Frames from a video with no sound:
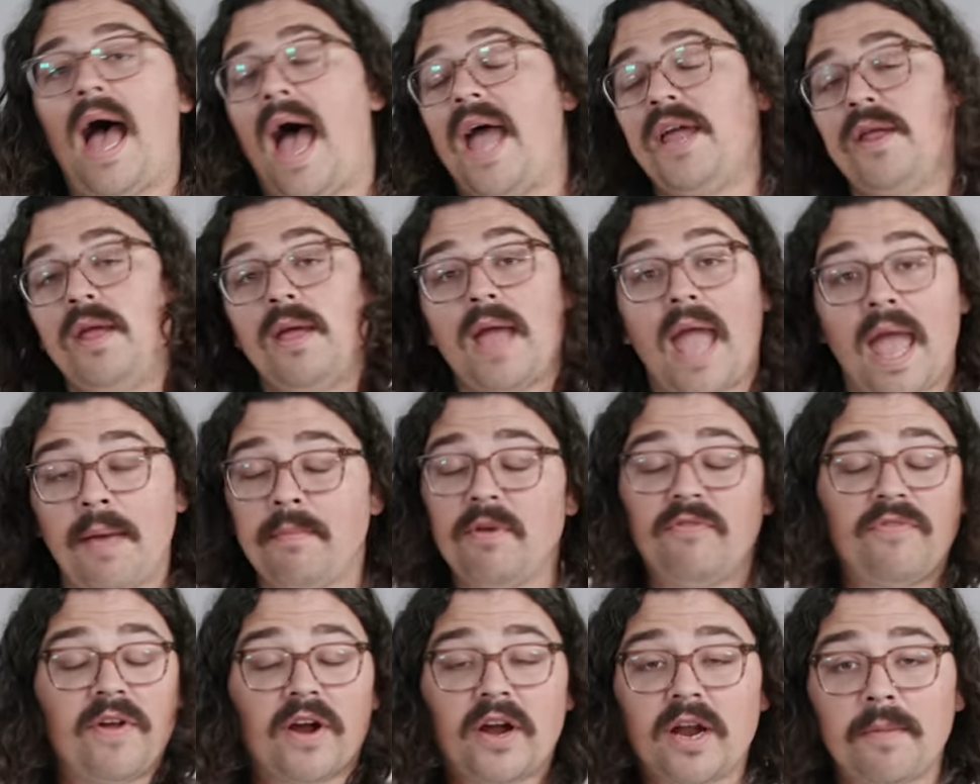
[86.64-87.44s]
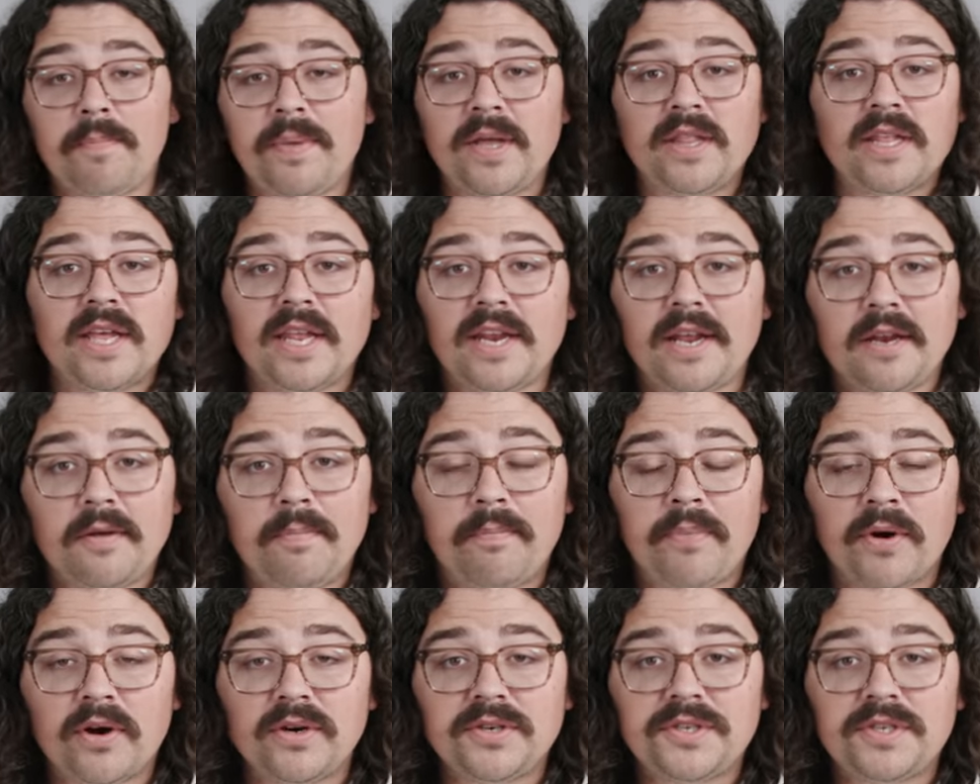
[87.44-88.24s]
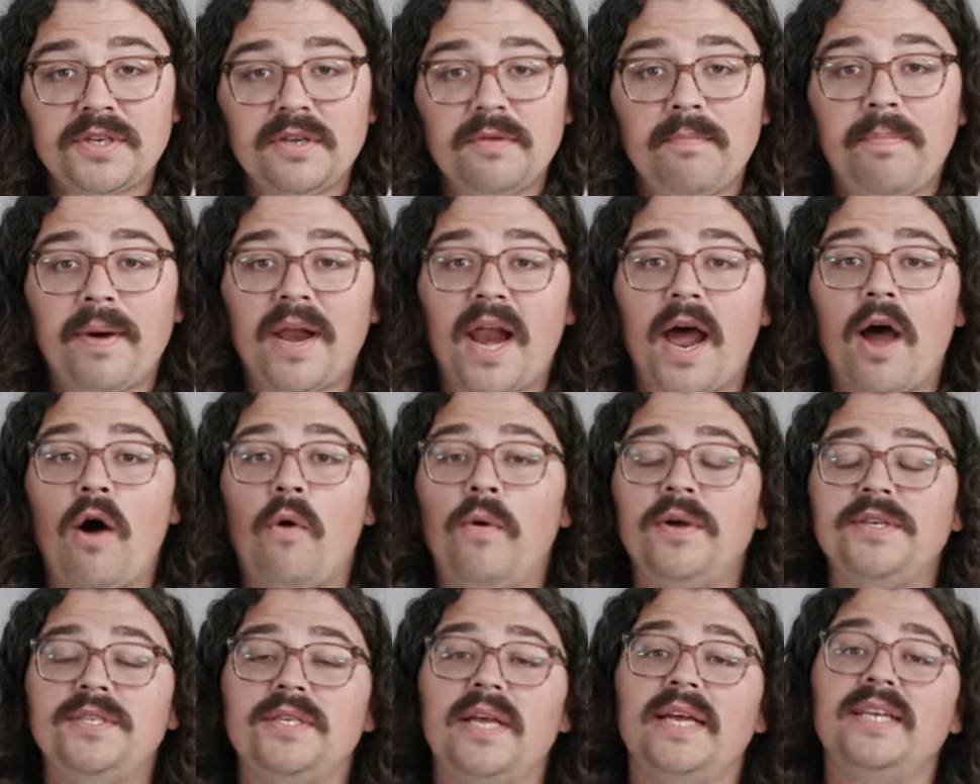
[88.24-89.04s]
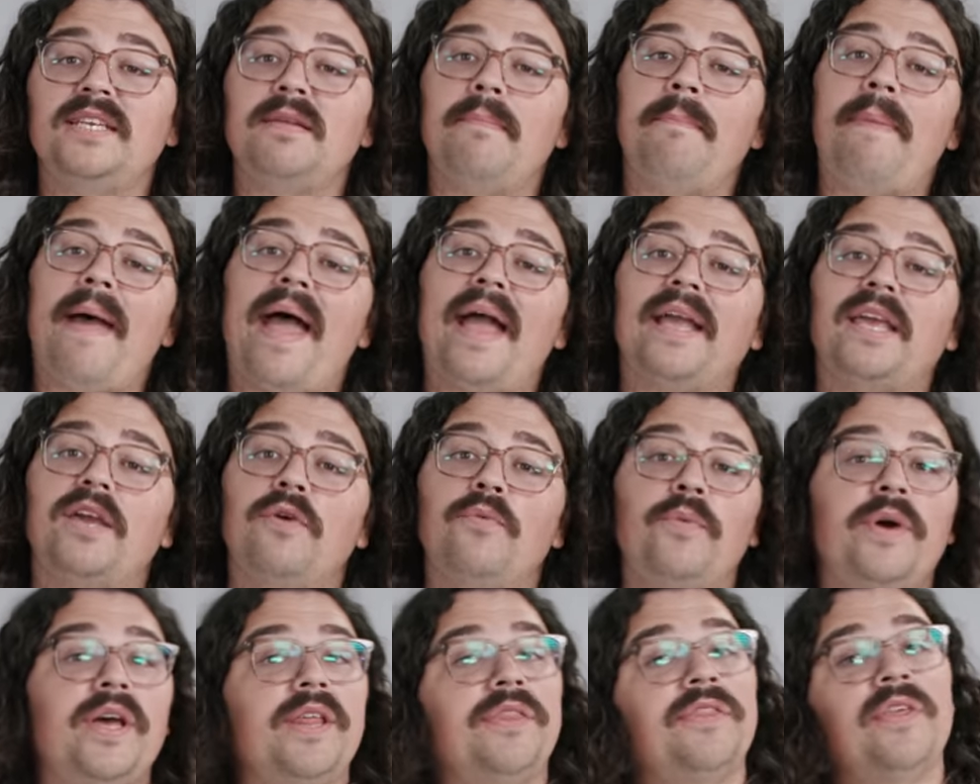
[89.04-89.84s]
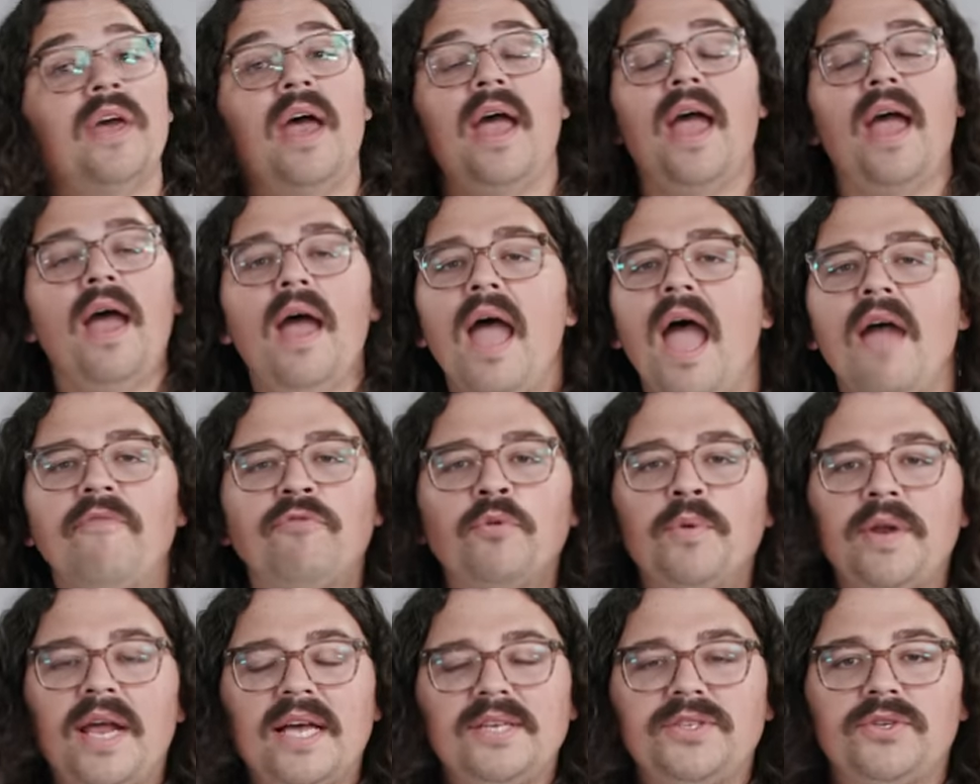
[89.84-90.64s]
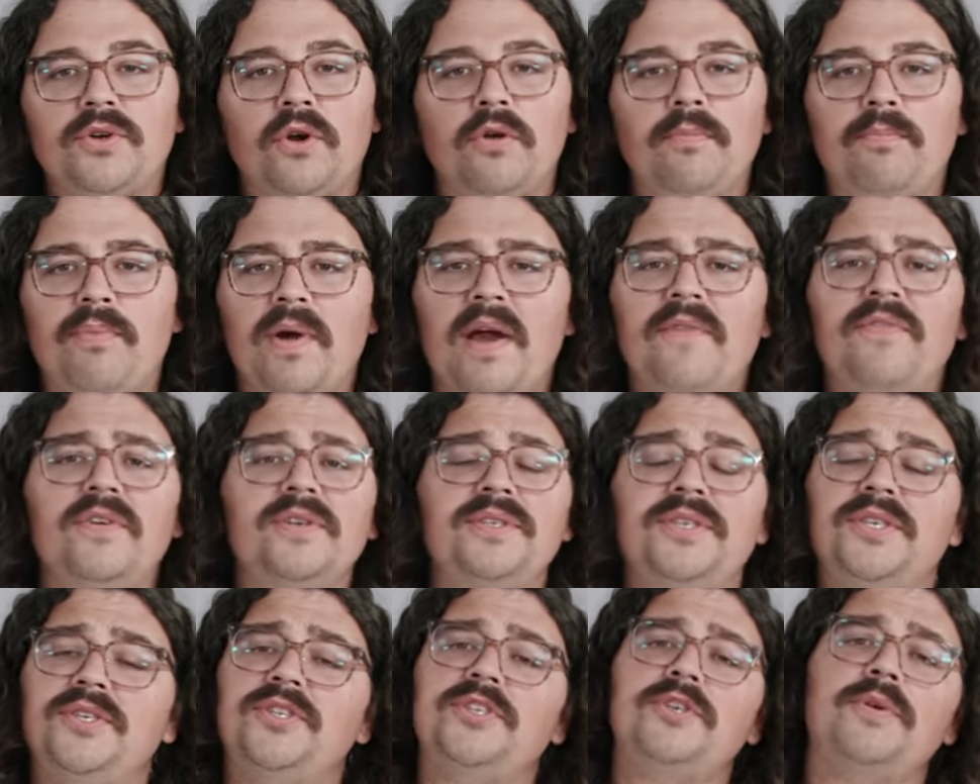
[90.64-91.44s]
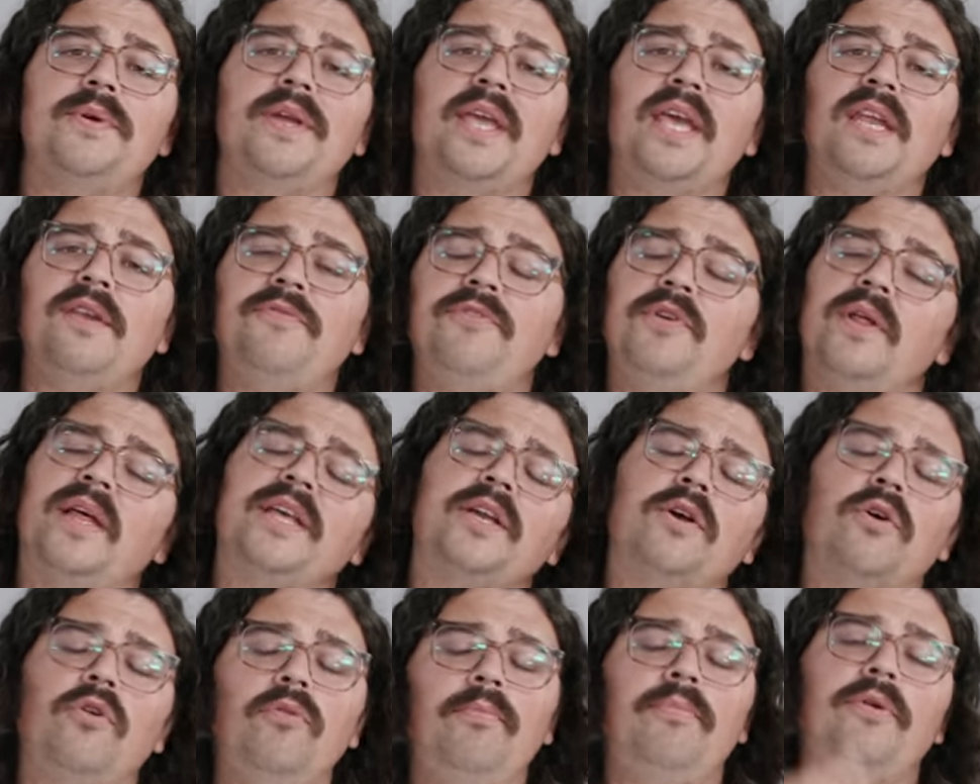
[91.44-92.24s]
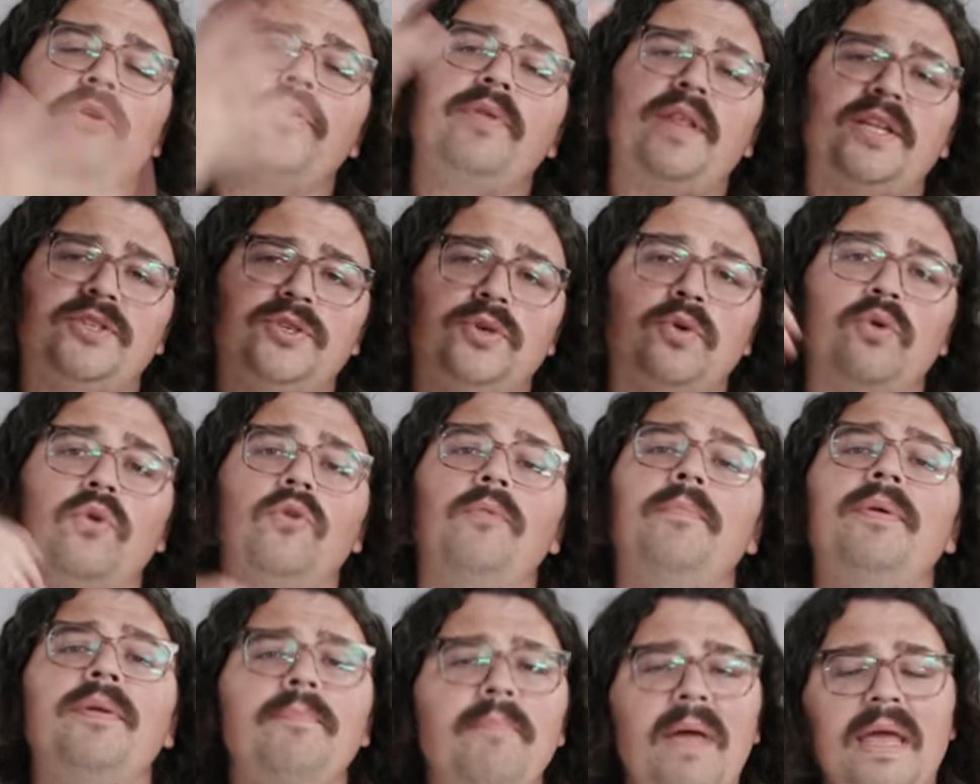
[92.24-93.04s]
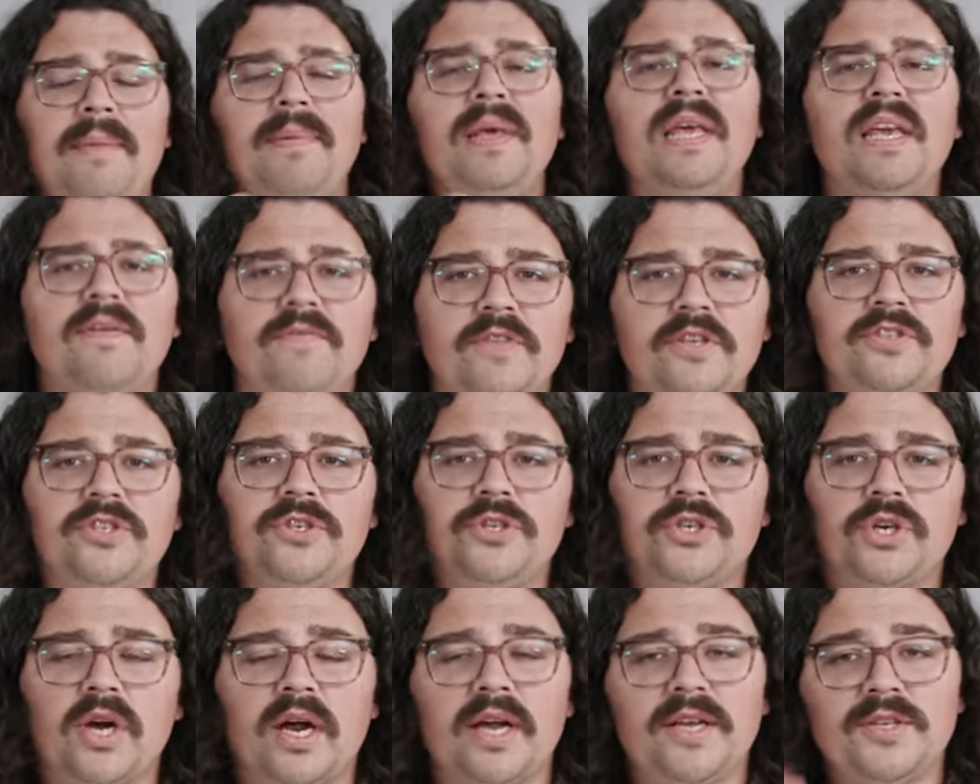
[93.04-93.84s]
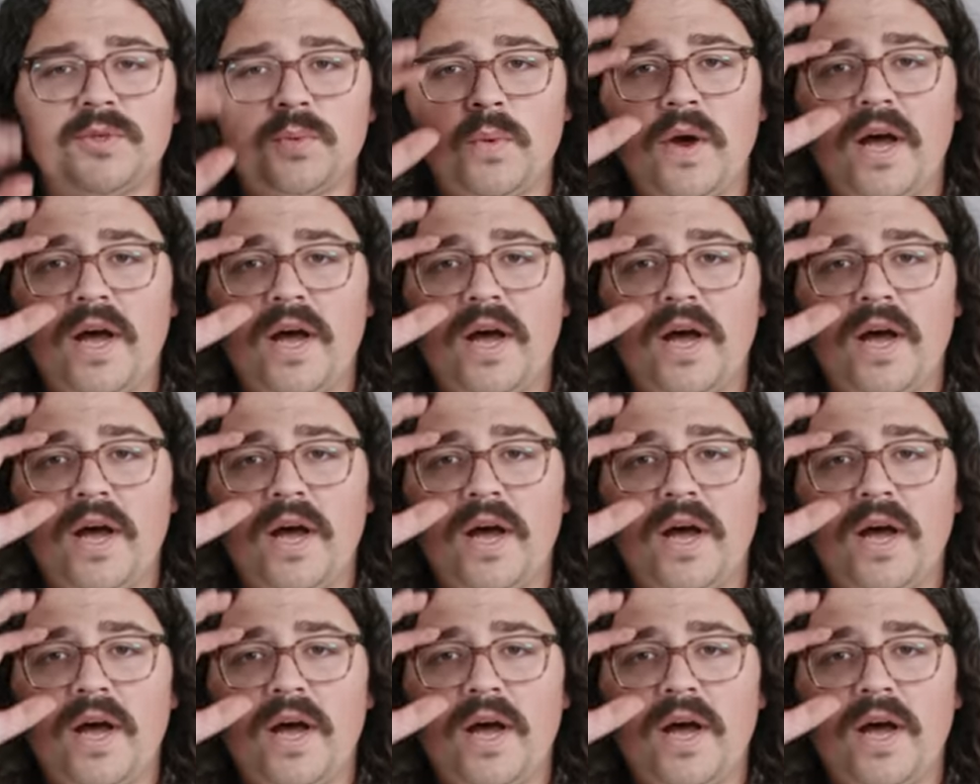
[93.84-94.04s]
I am a very opinionated person, but I always like to back it with everyone has their own preferences. So again, if you like cold brew, that's cool, but maybe give this a try as